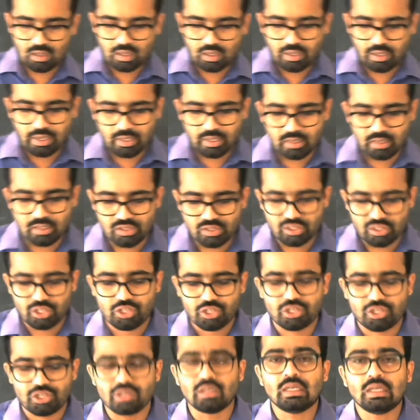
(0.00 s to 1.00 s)
In this
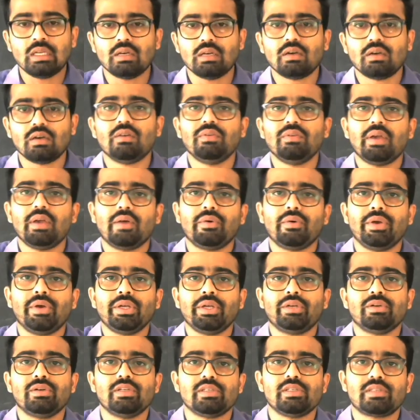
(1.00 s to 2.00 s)
session, we are going
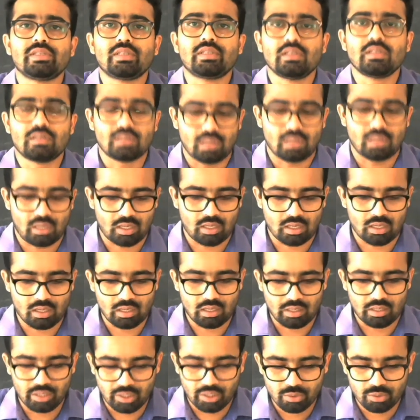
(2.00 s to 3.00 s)
to discuss
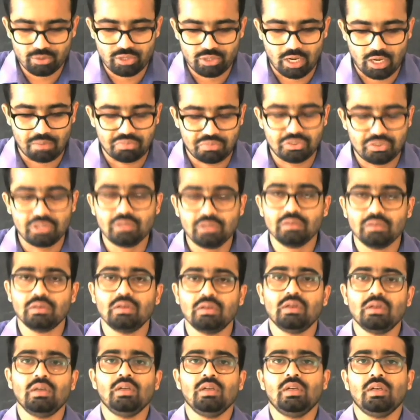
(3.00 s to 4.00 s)
a new chapter,
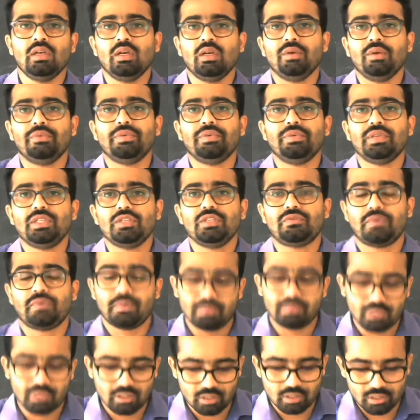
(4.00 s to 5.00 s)
which is from
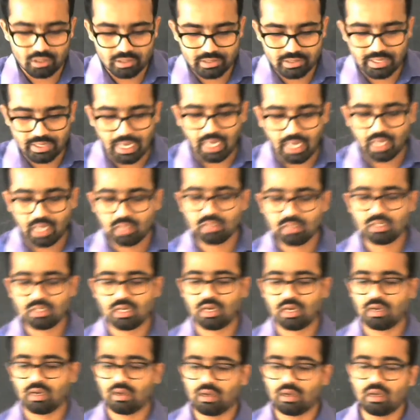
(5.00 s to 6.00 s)
the second
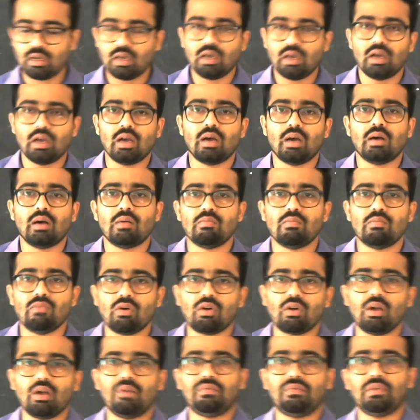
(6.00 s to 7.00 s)

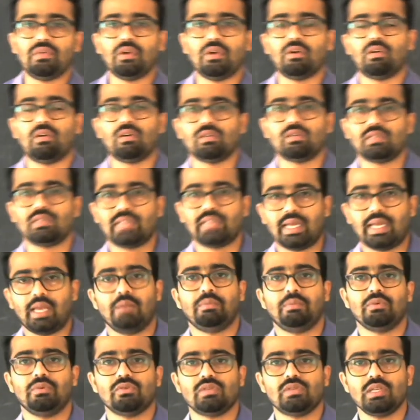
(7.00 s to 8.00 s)
book of your
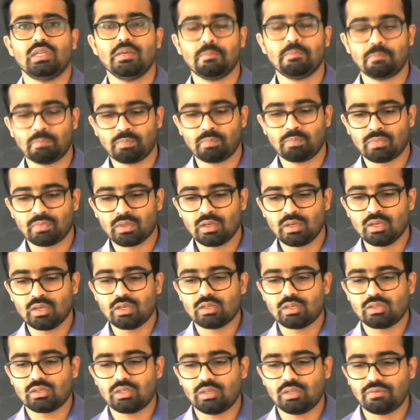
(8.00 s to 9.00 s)
second PUC.
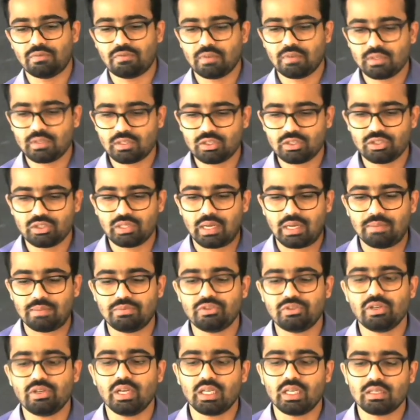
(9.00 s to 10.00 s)
So the first
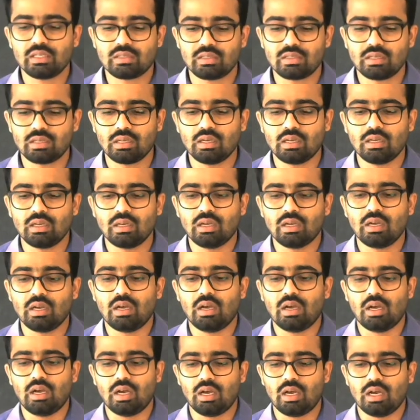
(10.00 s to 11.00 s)
chapter is
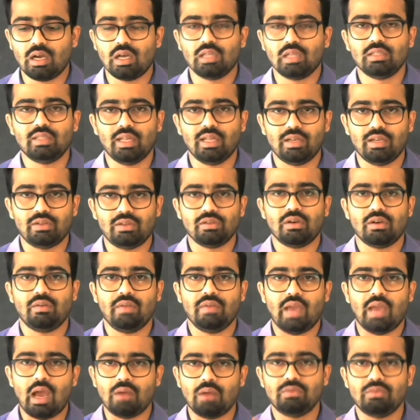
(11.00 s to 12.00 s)
that
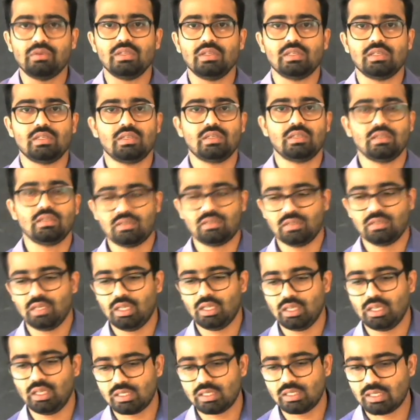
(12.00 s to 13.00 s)
we have to discuss
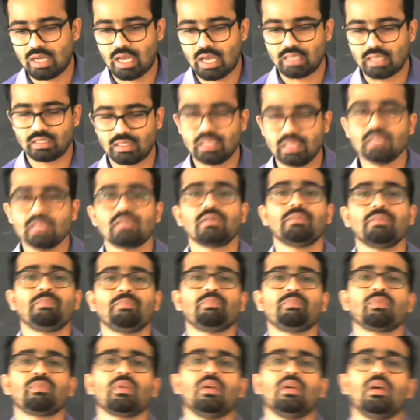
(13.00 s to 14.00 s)
in this classes
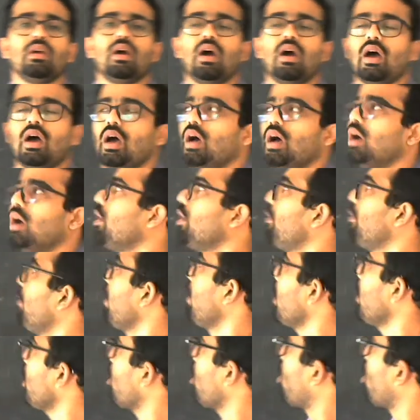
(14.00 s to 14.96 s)
ray